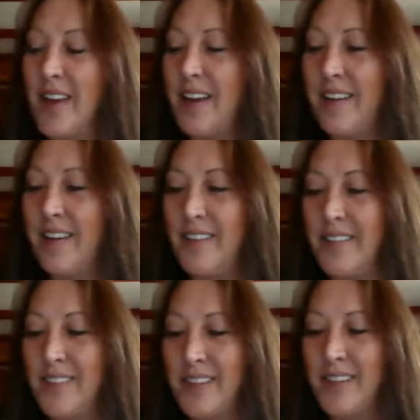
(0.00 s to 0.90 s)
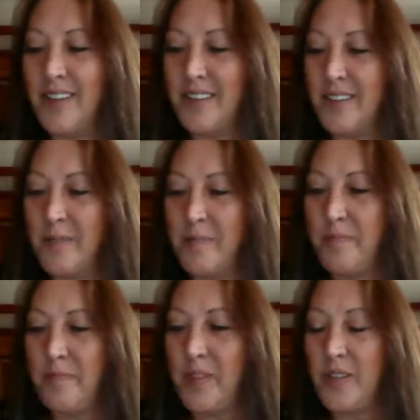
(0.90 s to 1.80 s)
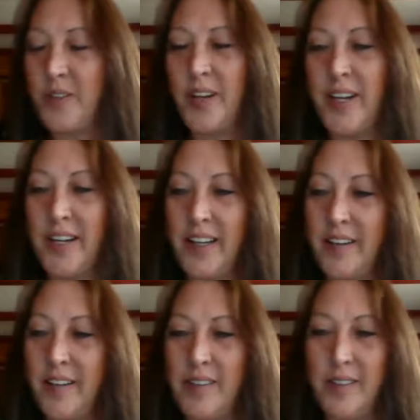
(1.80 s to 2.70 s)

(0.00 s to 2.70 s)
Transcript: And training,